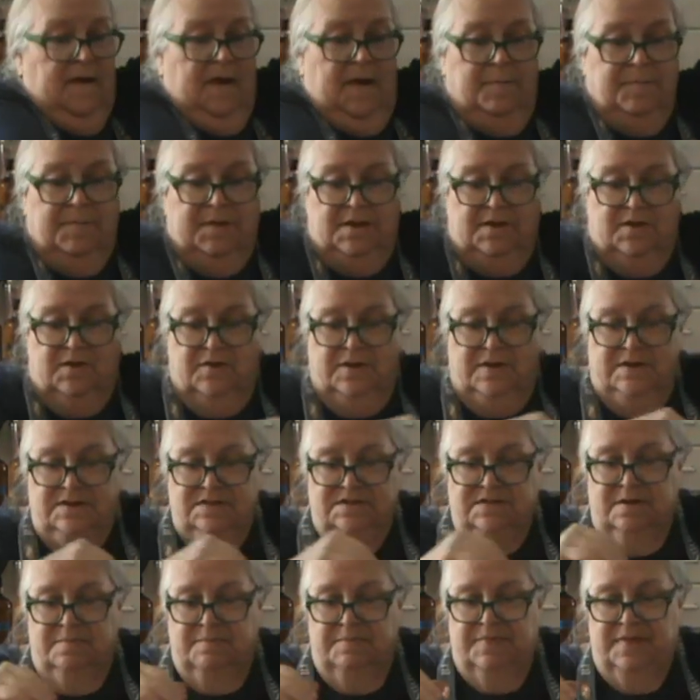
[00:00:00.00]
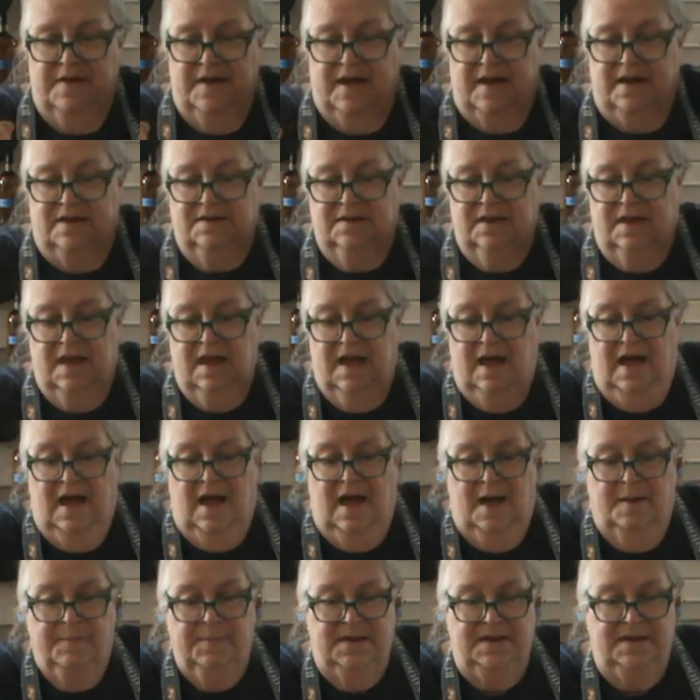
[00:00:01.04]
I'm going to go ahead and dump that.
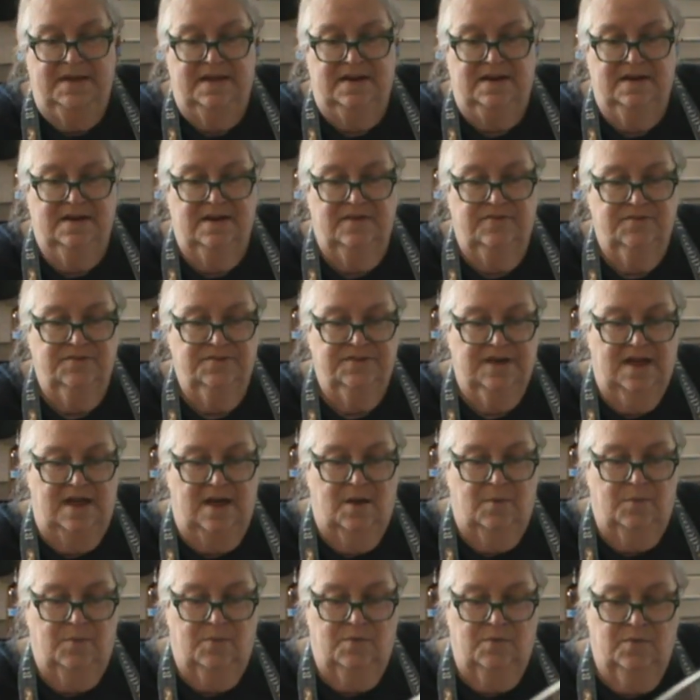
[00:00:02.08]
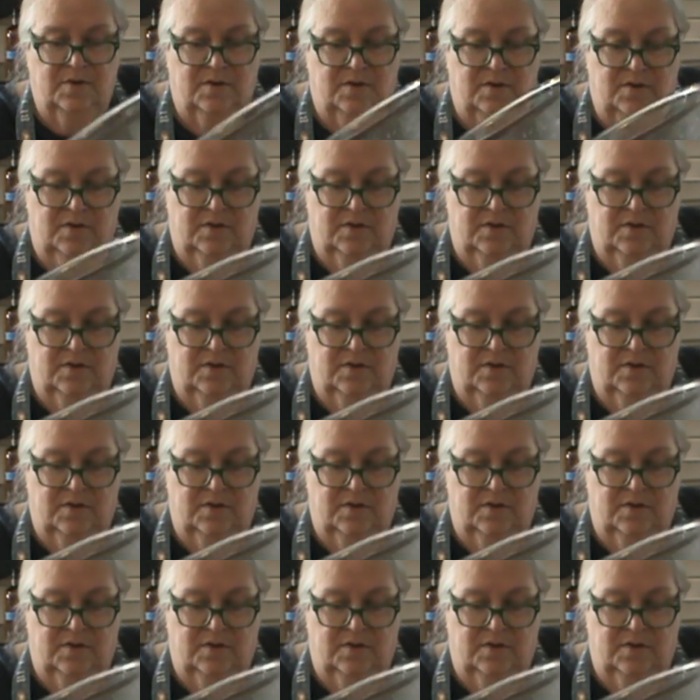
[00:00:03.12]
I'm going to get another towel